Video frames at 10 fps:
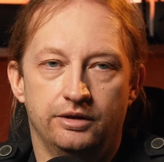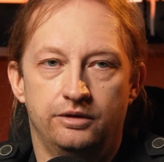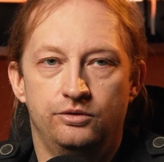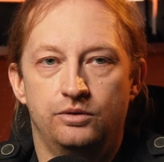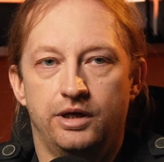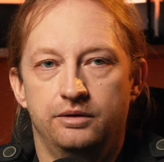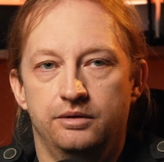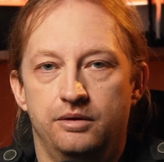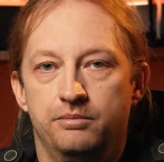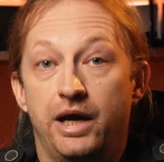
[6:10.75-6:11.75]
and you
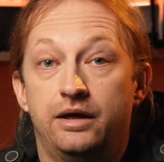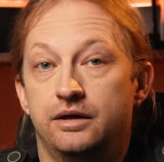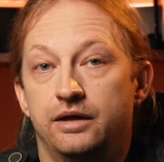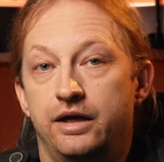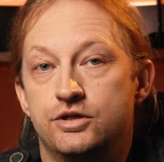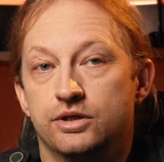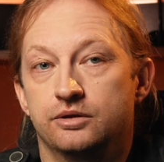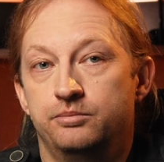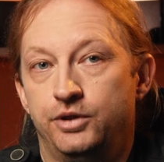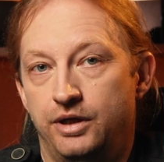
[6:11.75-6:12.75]
can make an
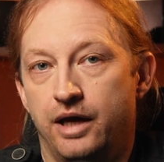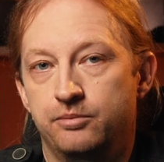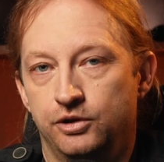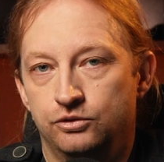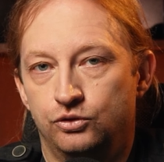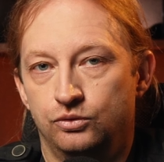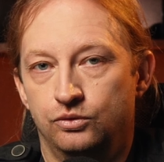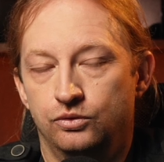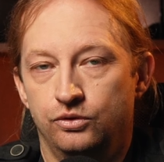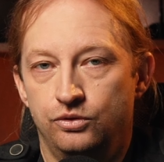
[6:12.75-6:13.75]
agent be able to